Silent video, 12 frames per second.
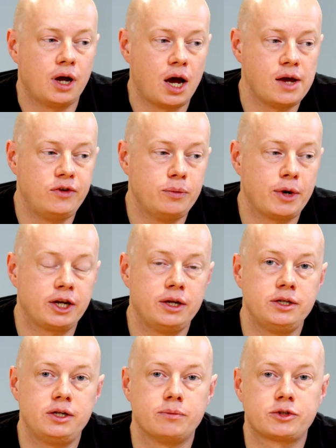IV
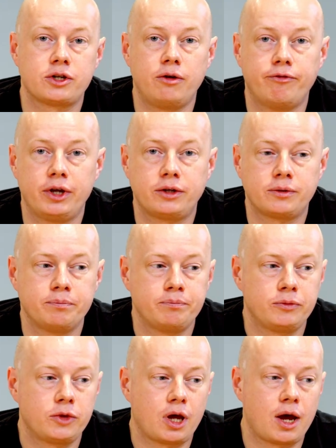magnesium sulfate,
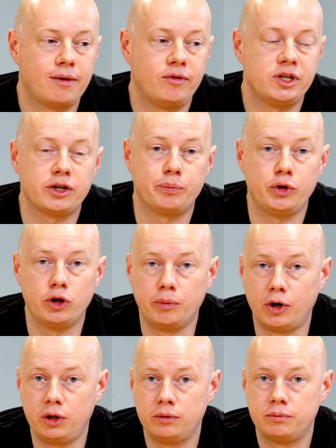IV
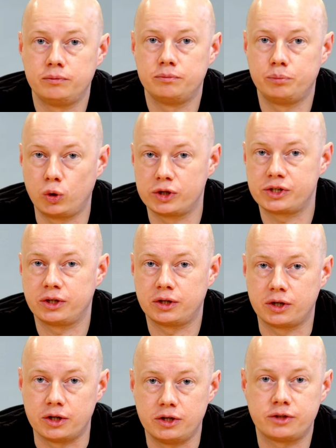salbutamol, bolus and
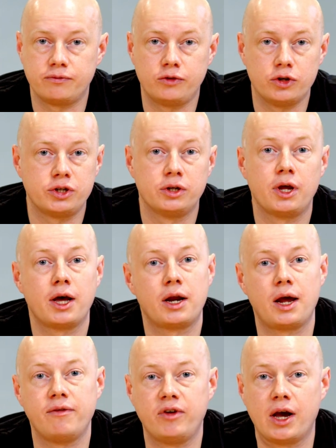continuous infusion,
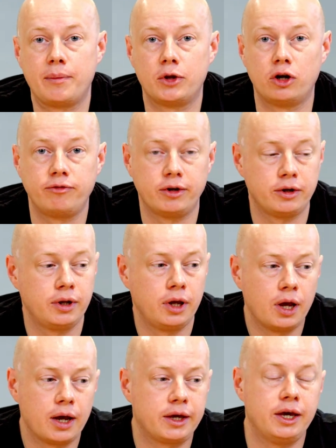and IV aminophylline,
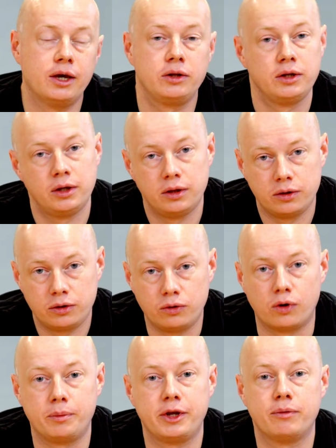again,
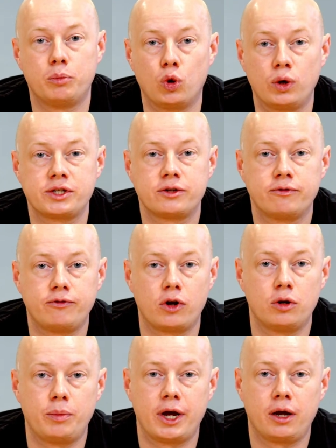normally a bolus
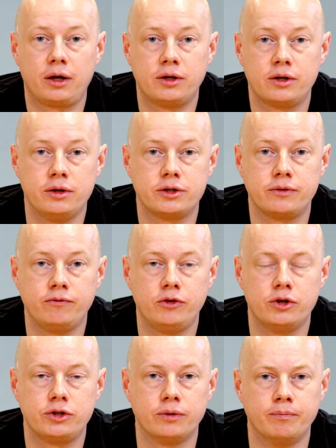followed by a continuous
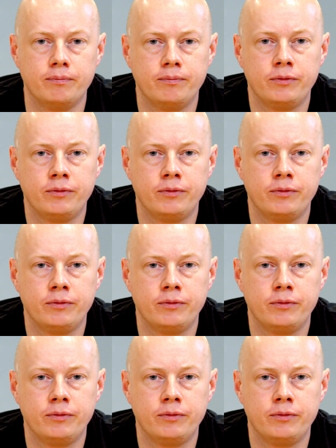infusion.